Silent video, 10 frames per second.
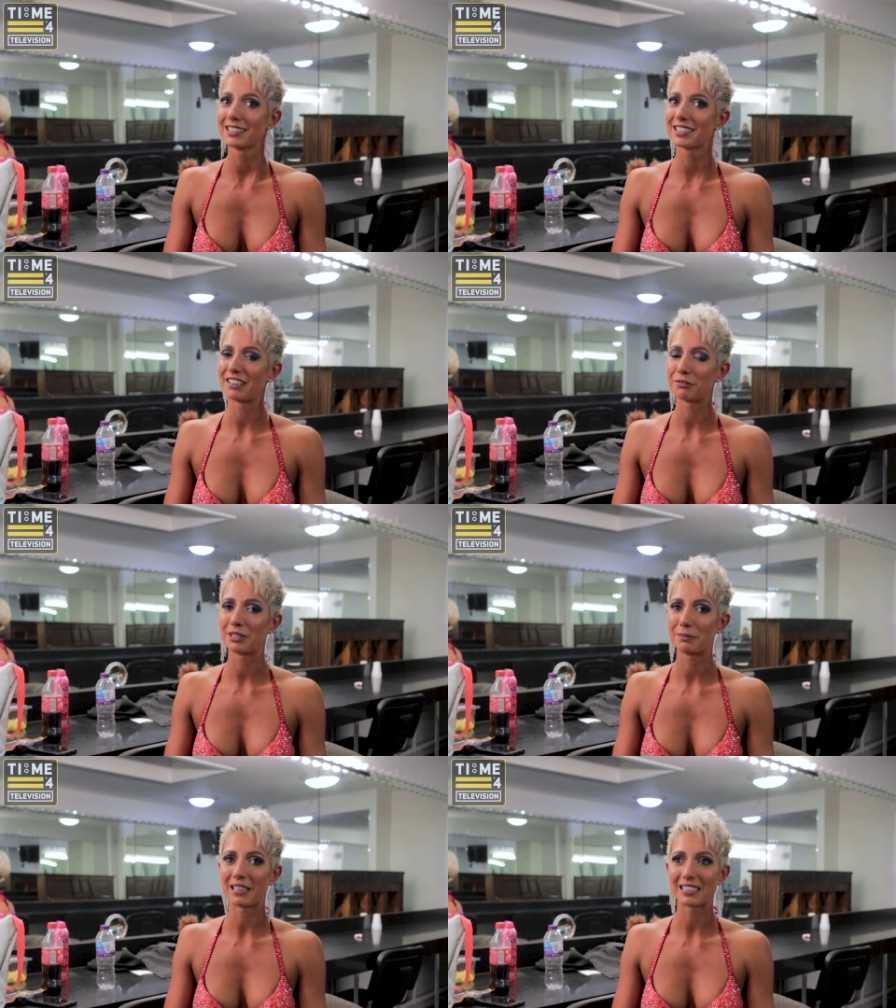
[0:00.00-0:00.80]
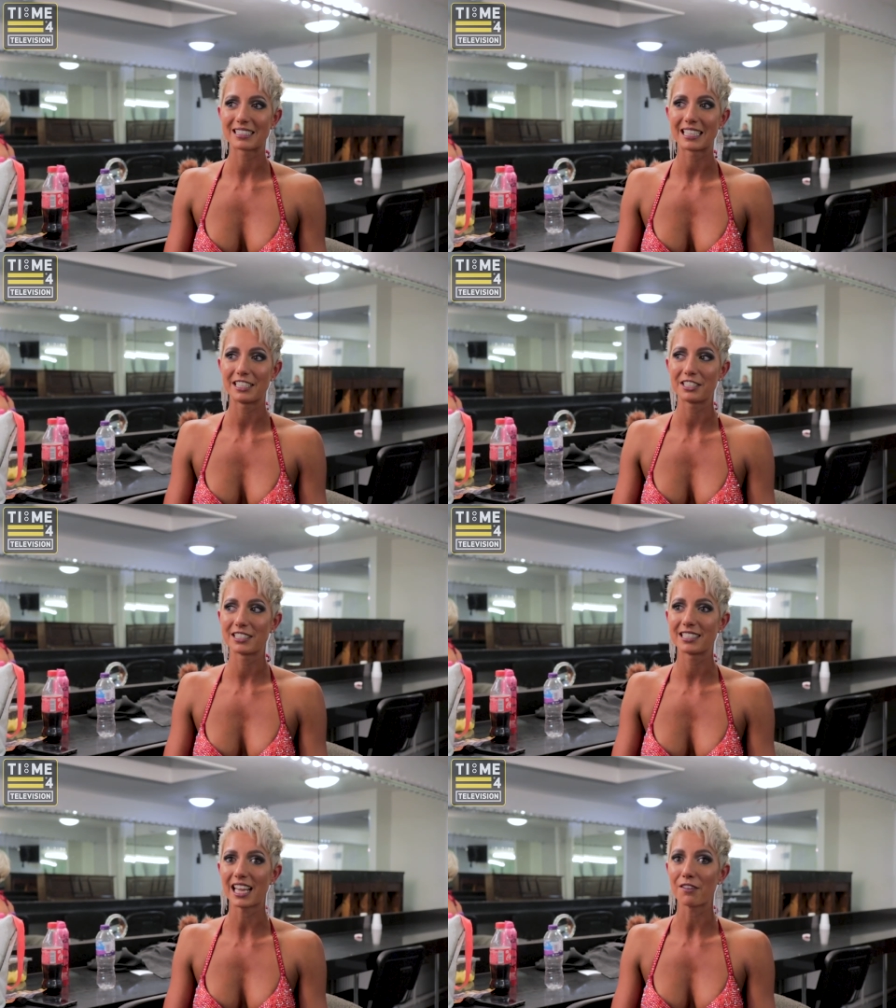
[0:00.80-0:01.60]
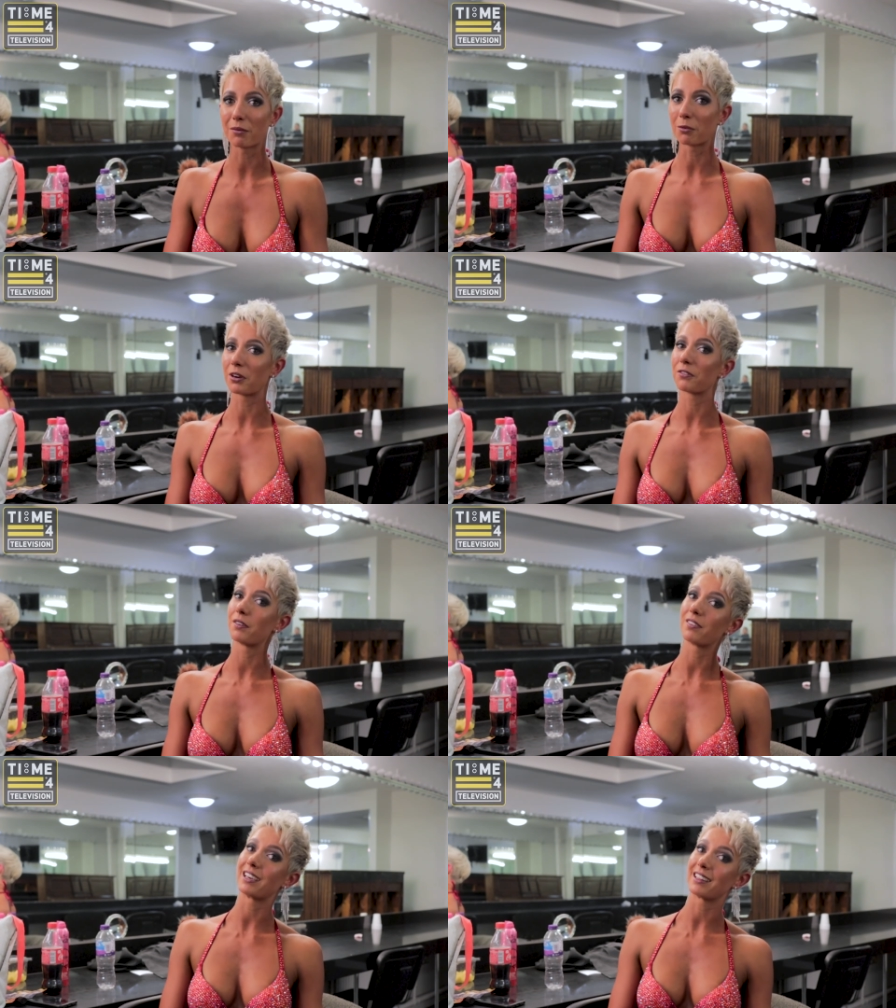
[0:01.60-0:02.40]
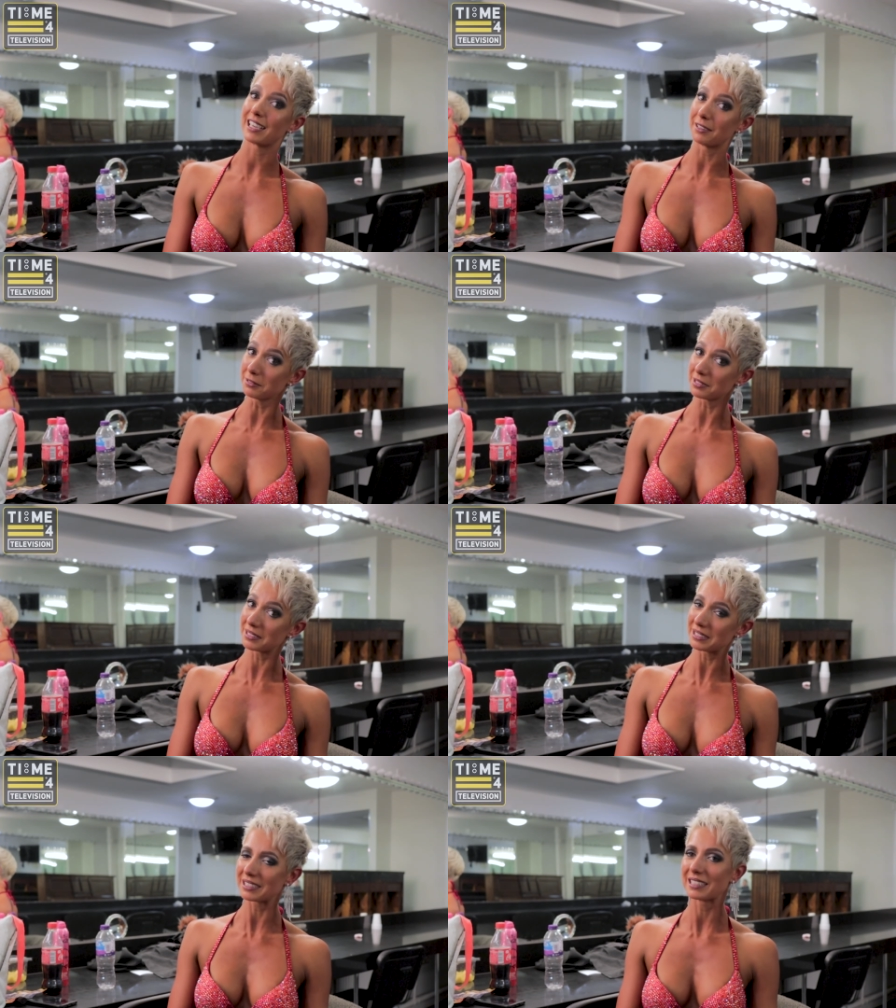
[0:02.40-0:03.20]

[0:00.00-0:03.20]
to everybody backstage to see if I'm qualified for anything else.